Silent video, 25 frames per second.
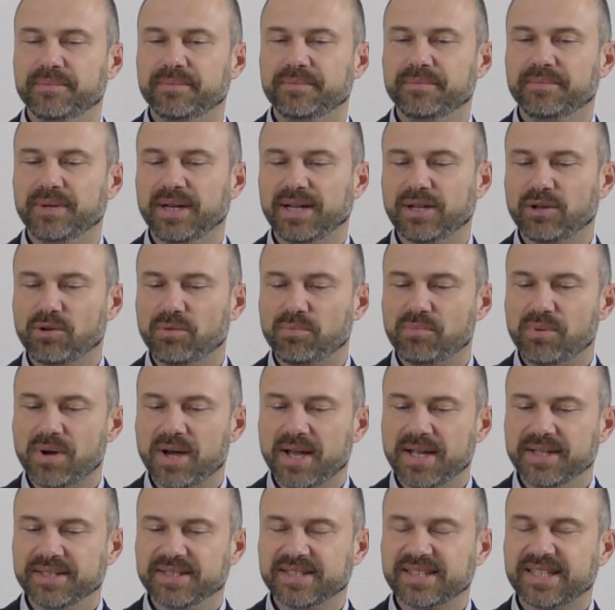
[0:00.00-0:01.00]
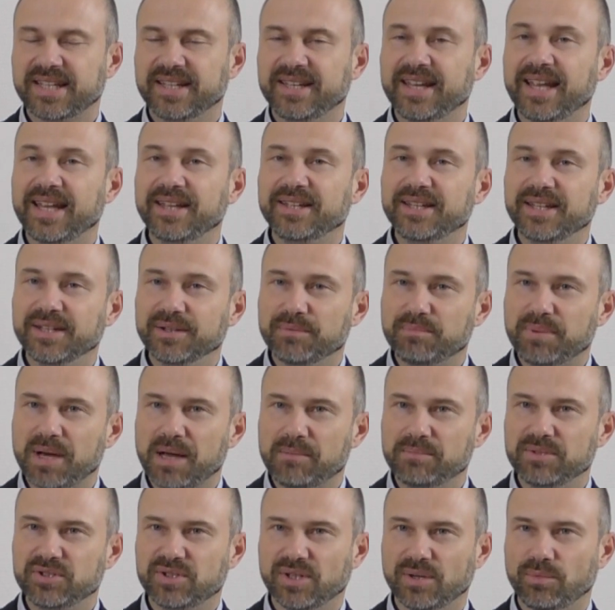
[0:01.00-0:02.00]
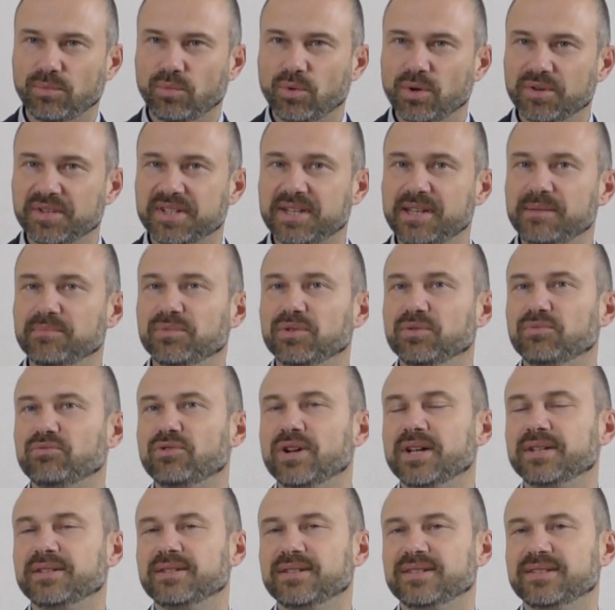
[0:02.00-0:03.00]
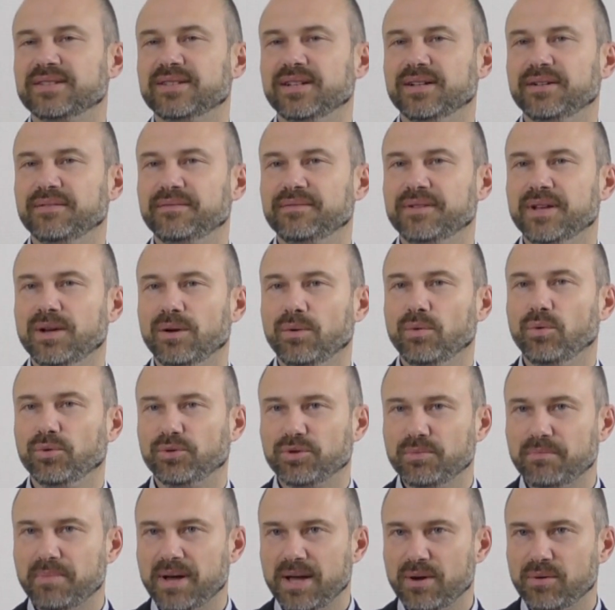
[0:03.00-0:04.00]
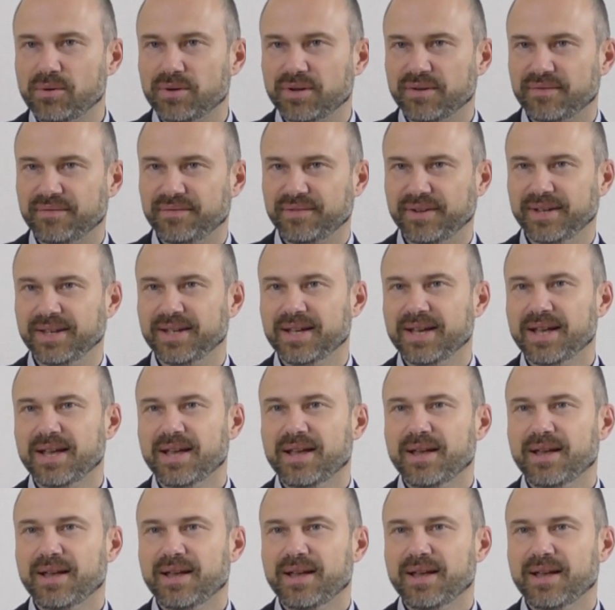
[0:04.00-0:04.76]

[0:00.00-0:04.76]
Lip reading: Michael O'Brien's Canadian publisher wanted him to write a self-autobiography,